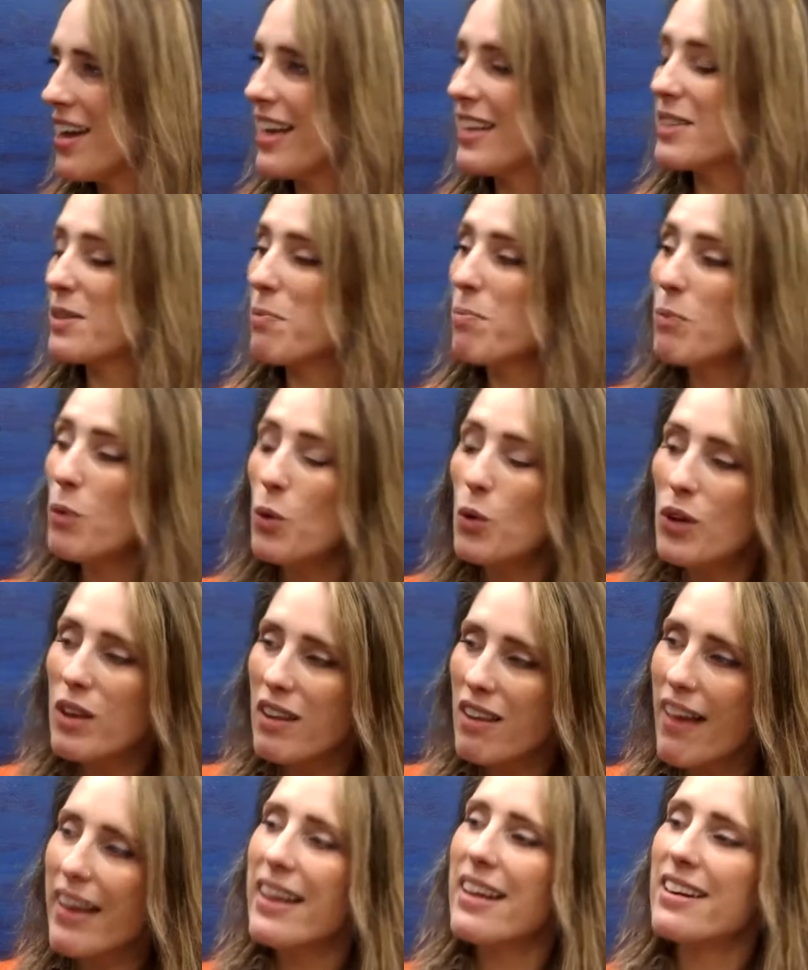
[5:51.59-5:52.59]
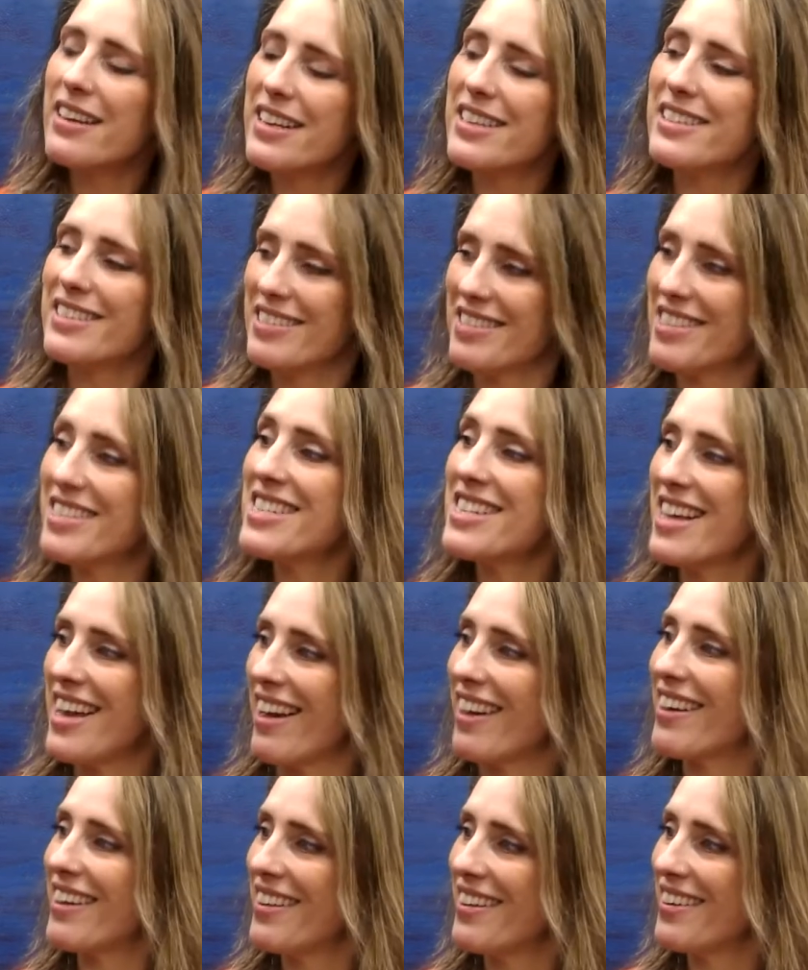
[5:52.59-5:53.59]
It's more likely to
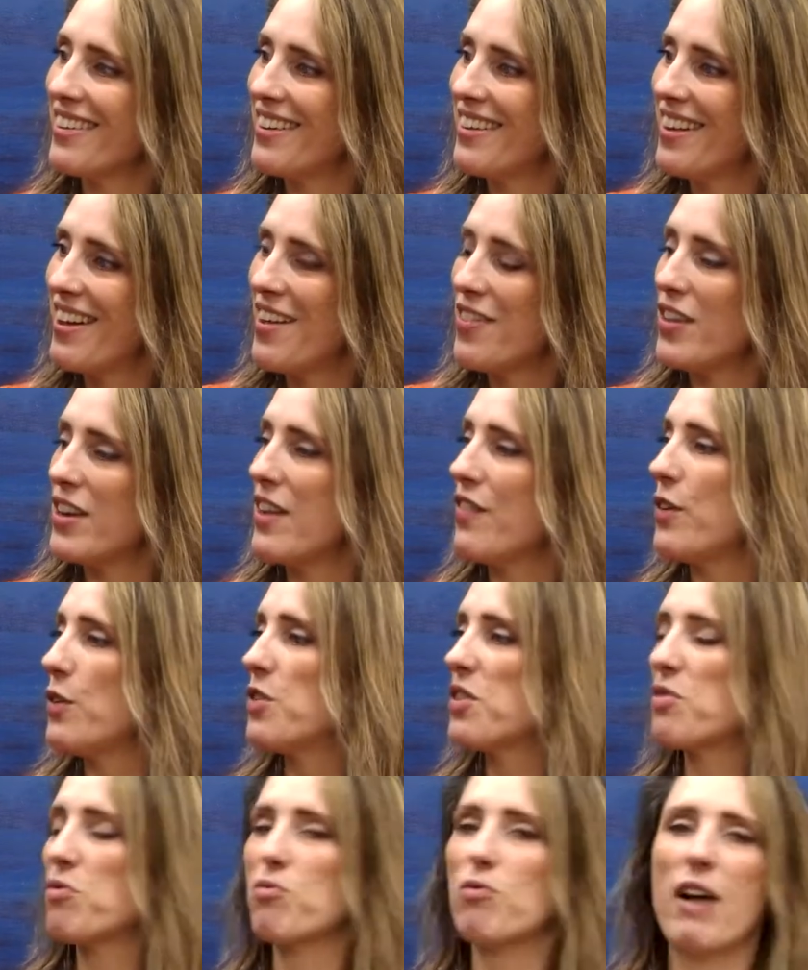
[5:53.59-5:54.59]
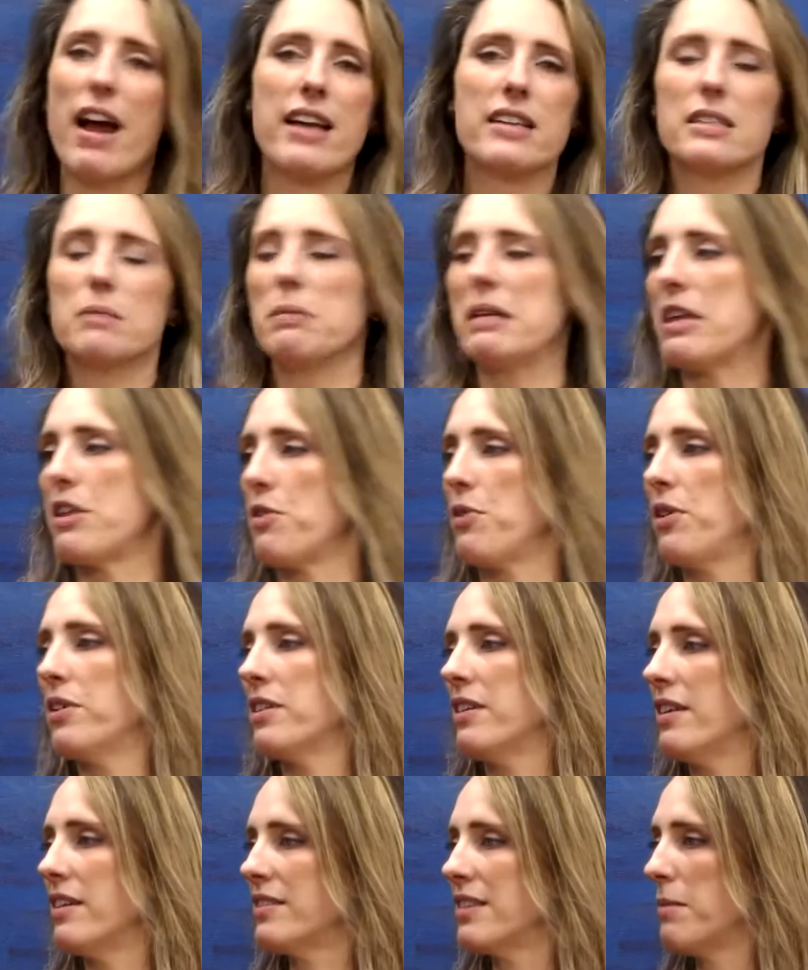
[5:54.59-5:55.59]
stick than if you just randomly throw it
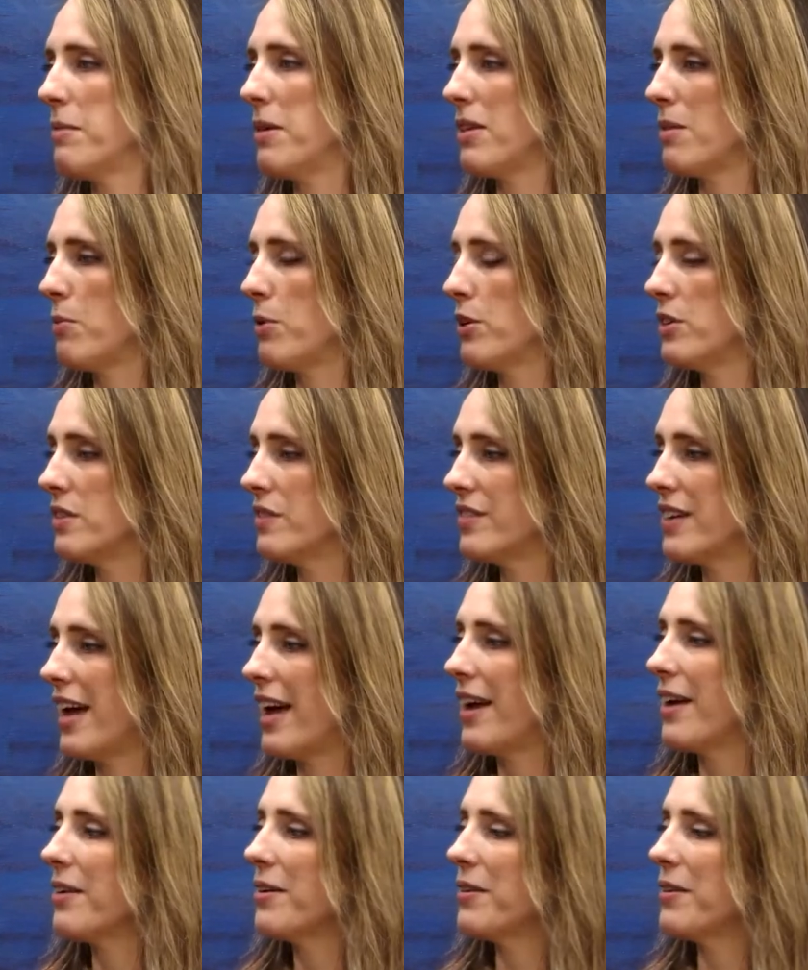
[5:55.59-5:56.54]
in at some other point of day.